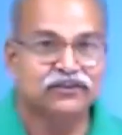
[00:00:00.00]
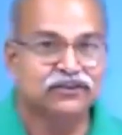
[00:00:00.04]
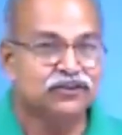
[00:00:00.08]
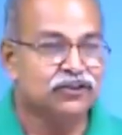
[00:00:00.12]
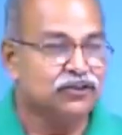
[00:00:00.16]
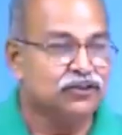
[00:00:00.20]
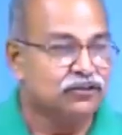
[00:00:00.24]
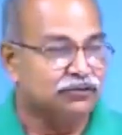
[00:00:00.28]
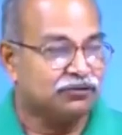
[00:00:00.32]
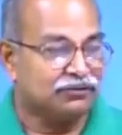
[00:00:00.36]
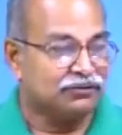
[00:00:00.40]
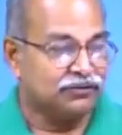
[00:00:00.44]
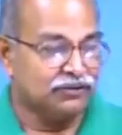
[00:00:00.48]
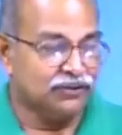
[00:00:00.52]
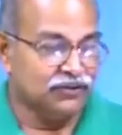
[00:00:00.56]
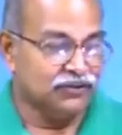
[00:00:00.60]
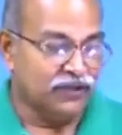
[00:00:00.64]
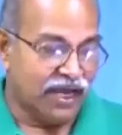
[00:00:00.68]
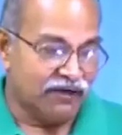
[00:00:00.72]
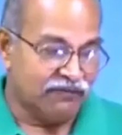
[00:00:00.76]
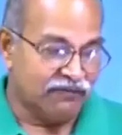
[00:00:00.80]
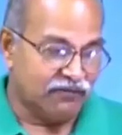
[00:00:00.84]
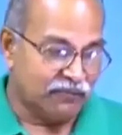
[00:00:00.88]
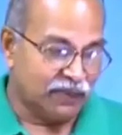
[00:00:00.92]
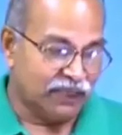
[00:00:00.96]
So, you
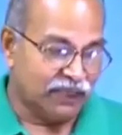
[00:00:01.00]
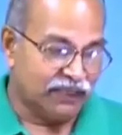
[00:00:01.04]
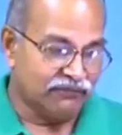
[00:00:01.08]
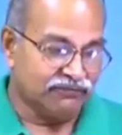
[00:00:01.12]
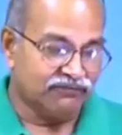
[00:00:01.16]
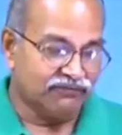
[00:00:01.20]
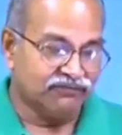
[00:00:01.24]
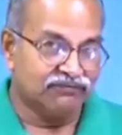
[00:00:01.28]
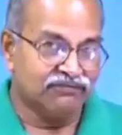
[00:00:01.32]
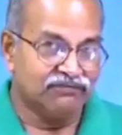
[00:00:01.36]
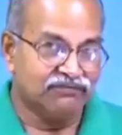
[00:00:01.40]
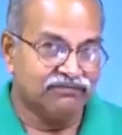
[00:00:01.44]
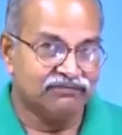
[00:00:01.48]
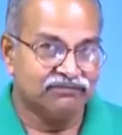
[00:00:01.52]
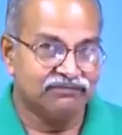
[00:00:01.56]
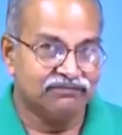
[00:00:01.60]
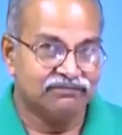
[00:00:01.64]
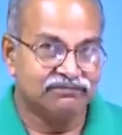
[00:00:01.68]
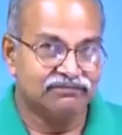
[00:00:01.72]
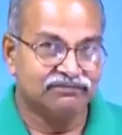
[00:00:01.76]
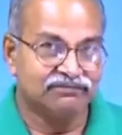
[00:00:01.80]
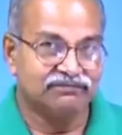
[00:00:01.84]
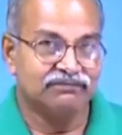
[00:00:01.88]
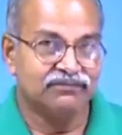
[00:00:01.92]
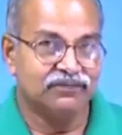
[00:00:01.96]
have a bulb
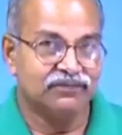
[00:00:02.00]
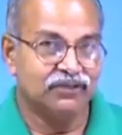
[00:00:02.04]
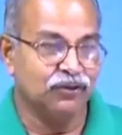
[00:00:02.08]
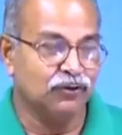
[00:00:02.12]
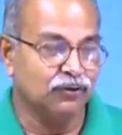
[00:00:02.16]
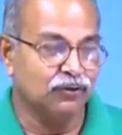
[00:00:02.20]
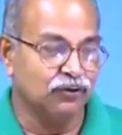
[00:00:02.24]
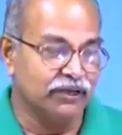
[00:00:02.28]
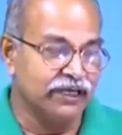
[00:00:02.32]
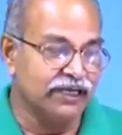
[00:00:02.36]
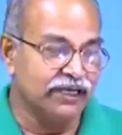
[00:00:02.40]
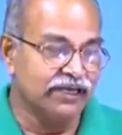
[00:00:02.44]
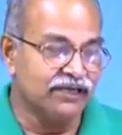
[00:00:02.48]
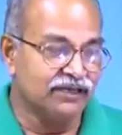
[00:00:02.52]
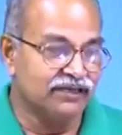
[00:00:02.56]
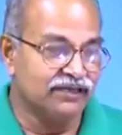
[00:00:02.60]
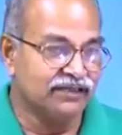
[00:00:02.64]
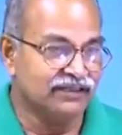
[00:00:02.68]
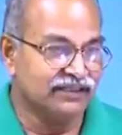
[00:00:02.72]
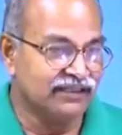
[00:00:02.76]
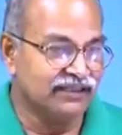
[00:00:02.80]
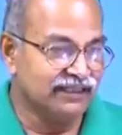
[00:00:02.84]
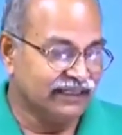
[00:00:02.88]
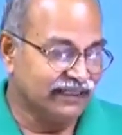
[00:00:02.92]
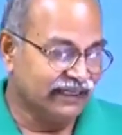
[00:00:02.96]

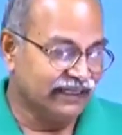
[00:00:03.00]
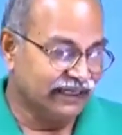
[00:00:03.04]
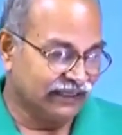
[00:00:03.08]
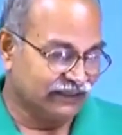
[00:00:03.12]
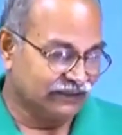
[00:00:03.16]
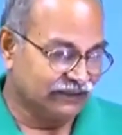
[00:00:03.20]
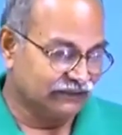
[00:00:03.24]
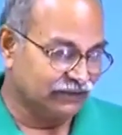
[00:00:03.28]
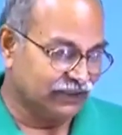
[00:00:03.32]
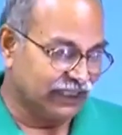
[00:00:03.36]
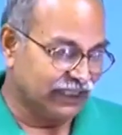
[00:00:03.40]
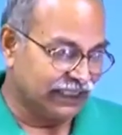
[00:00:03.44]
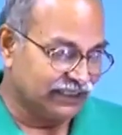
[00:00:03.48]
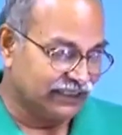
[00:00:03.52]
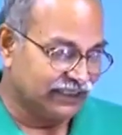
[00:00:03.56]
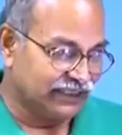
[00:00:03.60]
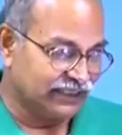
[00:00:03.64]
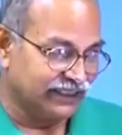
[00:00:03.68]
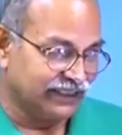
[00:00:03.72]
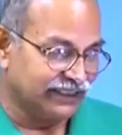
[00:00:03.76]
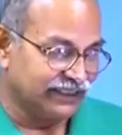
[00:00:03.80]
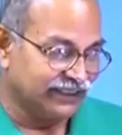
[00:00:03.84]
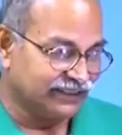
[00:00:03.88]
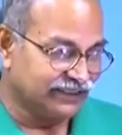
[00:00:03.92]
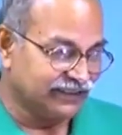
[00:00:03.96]
glowing, you can
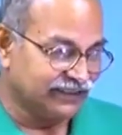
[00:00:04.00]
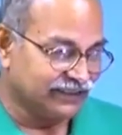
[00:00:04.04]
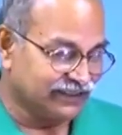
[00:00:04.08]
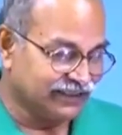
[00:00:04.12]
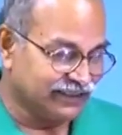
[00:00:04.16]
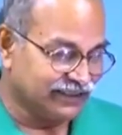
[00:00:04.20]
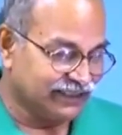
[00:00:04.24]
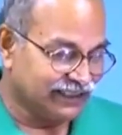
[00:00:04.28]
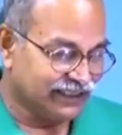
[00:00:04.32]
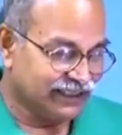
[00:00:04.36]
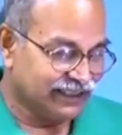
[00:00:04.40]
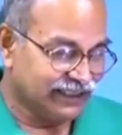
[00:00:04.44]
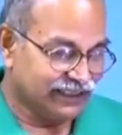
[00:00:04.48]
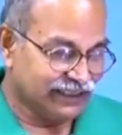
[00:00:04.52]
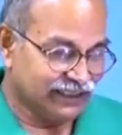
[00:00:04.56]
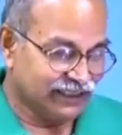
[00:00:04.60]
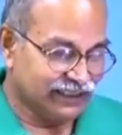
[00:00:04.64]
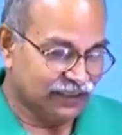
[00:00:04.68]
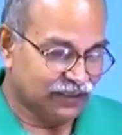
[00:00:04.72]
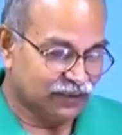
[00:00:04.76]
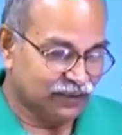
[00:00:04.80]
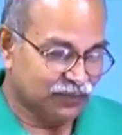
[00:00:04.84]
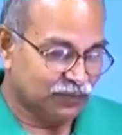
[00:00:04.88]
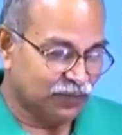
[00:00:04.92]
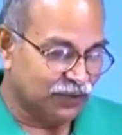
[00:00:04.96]
see it.
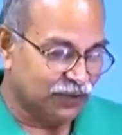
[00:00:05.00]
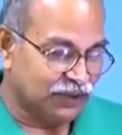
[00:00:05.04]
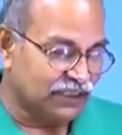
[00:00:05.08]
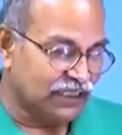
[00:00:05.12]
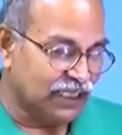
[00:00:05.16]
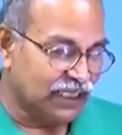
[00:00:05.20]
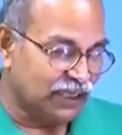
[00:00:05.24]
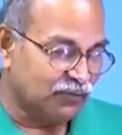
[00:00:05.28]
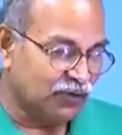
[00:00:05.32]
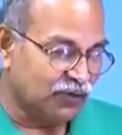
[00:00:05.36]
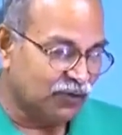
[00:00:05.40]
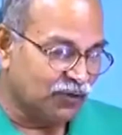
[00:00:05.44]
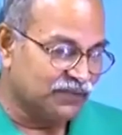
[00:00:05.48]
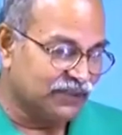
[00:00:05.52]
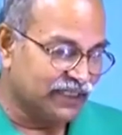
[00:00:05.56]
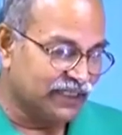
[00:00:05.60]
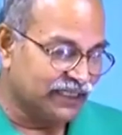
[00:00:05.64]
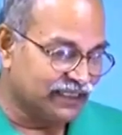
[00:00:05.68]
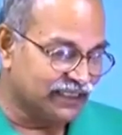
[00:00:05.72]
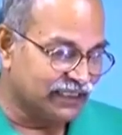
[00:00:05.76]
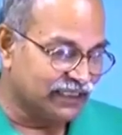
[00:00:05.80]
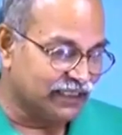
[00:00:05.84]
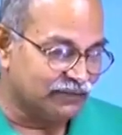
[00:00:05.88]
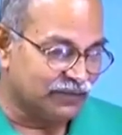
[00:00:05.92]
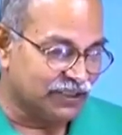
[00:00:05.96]
Put some
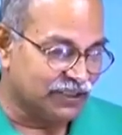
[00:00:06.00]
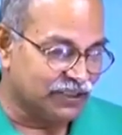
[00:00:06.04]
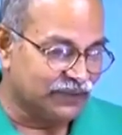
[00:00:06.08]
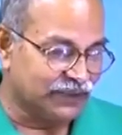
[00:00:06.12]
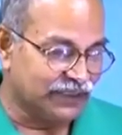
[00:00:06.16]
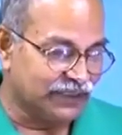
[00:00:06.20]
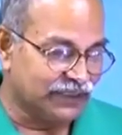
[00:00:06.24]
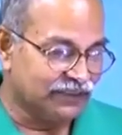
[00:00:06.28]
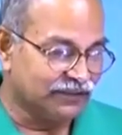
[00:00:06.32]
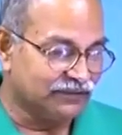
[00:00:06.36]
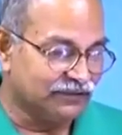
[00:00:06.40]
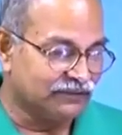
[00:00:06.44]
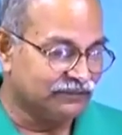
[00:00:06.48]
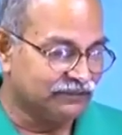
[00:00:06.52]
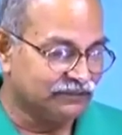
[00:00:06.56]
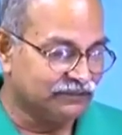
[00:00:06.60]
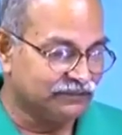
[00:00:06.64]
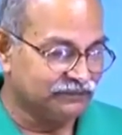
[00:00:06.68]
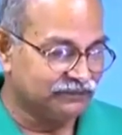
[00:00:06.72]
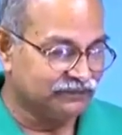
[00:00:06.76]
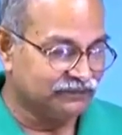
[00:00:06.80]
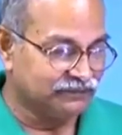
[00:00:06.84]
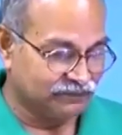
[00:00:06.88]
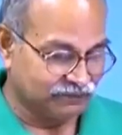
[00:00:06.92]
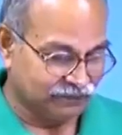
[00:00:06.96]
object in between
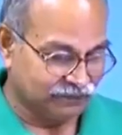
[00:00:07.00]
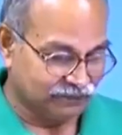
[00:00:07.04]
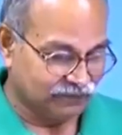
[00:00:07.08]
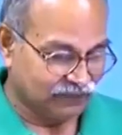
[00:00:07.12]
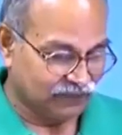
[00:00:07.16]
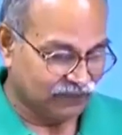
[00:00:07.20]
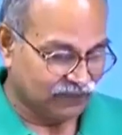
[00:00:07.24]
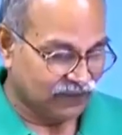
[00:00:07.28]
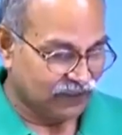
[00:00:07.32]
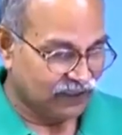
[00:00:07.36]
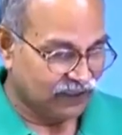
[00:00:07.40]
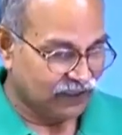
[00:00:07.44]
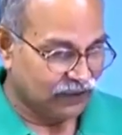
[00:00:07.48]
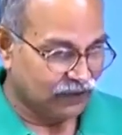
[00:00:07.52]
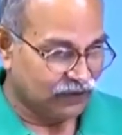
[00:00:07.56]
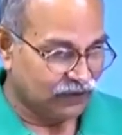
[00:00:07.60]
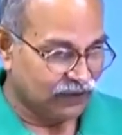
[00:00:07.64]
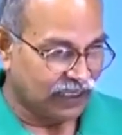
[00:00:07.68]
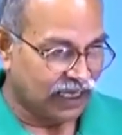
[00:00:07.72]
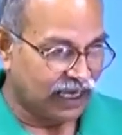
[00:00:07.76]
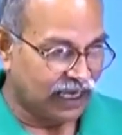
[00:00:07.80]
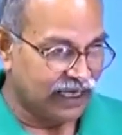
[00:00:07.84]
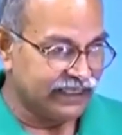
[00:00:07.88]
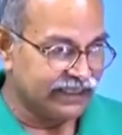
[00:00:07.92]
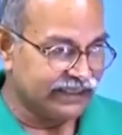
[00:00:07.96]

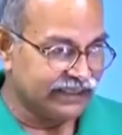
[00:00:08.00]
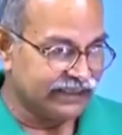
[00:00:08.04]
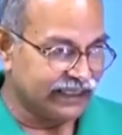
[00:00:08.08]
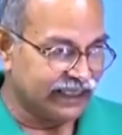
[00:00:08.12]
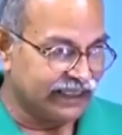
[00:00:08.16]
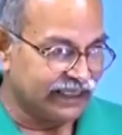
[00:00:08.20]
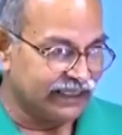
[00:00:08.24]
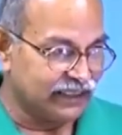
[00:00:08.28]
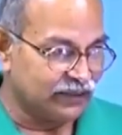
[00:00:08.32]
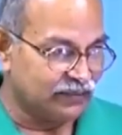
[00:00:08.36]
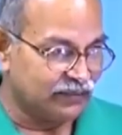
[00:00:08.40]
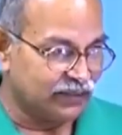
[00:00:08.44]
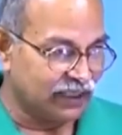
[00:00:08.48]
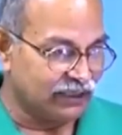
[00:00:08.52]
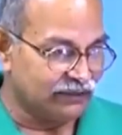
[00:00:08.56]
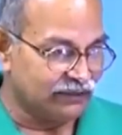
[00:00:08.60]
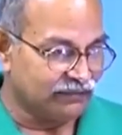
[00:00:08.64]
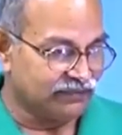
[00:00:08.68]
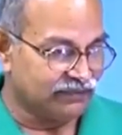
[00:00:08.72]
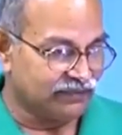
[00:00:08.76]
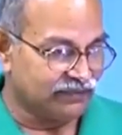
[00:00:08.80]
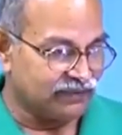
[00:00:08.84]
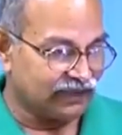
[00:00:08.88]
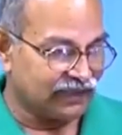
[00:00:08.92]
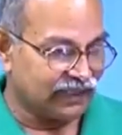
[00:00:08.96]
your eyes and the bulb,
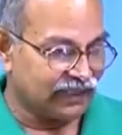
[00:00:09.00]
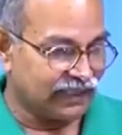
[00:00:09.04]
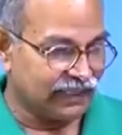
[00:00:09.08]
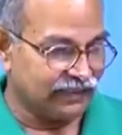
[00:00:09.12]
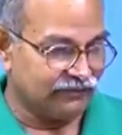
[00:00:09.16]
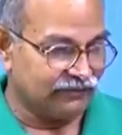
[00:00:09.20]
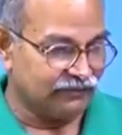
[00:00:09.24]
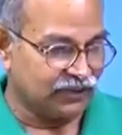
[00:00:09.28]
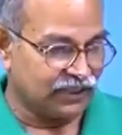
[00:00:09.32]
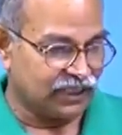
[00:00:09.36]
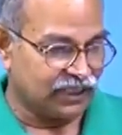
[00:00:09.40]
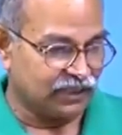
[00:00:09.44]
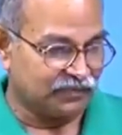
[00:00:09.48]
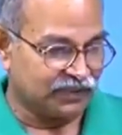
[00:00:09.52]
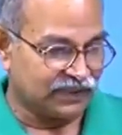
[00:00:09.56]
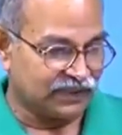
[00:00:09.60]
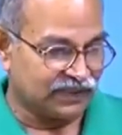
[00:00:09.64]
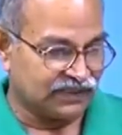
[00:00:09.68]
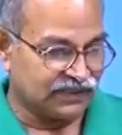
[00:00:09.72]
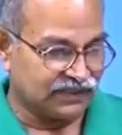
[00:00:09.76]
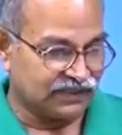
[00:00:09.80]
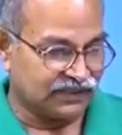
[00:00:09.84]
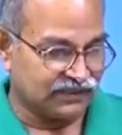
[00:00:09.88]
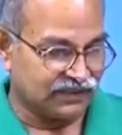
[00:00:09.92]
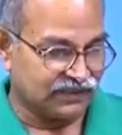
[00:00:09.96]
and what
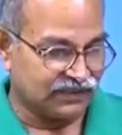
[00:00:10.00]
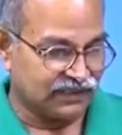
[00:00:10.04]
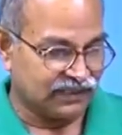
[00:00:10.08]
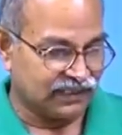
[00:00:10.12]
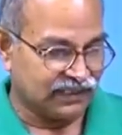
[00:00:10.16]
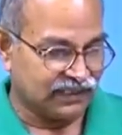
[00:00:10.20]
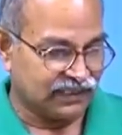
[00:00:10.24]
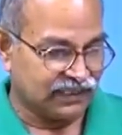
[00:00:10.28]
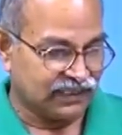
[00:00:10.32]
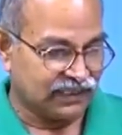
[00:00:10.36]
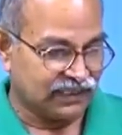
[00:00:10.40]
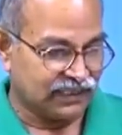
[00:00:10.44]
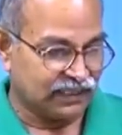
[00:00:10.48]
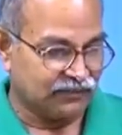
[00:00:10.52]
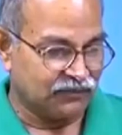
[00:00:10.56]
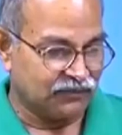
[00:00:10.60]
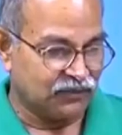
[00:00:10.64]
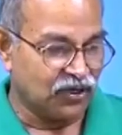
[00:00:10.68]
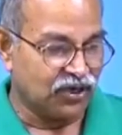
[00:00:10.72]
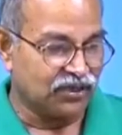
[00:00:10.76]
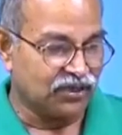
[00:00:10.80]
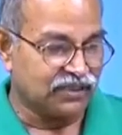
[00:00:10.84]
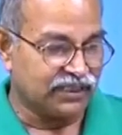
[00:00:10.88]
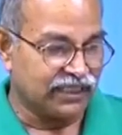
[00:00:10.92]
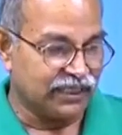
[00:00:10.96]
happens? I am
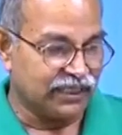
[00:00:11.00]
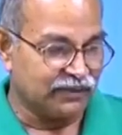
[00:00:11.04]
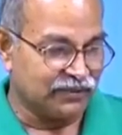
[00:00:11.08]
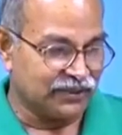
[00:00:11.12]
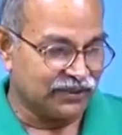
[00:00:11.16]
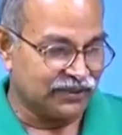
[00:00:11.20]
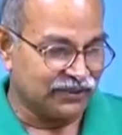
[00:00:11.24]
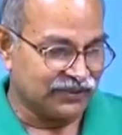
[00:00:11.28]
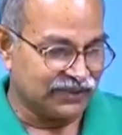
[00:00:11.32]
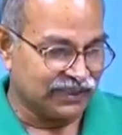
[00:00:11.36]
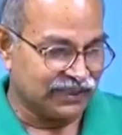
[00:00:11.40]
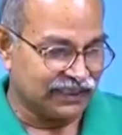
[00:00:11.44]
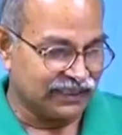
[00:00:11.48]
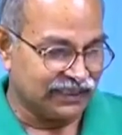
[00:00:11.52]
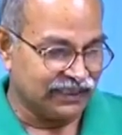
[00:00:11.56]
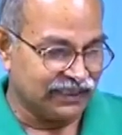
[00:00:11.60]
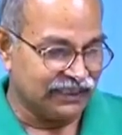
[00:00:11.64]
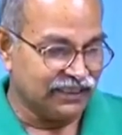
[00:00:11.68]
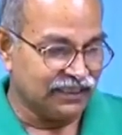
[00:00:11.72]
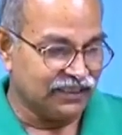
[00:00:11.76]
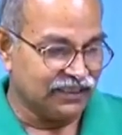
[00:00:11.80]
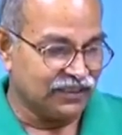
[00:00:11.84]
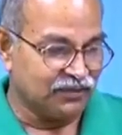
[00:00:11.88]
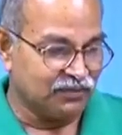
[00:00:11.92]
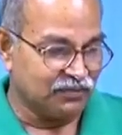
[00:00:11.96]
not able to see
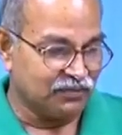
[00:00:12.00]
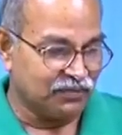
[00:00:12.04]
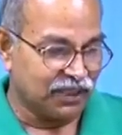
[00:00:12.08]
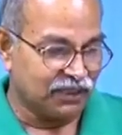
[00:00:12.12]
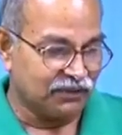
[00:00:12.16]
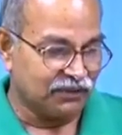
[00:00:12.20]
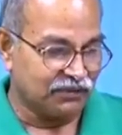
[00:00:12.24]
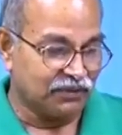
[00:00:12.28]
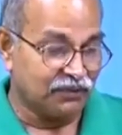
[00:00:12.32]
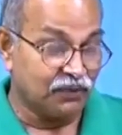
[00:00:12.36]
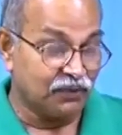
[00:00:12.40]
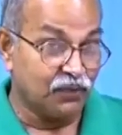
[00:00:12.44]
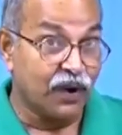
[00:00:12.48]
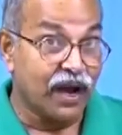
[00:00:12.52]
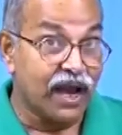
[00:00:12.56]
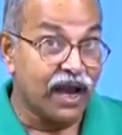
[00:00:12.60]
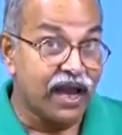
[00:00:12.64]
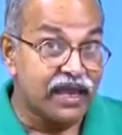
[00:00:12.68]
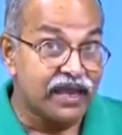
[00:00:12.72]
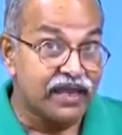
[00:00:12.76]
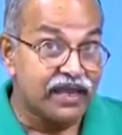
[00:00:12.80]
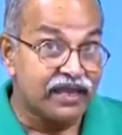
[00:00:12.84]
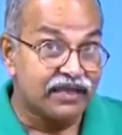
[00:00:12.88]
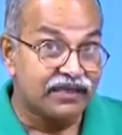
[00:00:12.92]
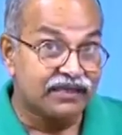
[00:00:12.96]
the bulb.
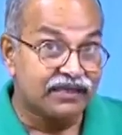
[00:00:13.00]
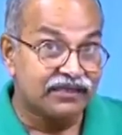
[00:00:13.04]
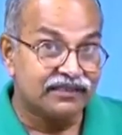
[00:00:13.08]
Why?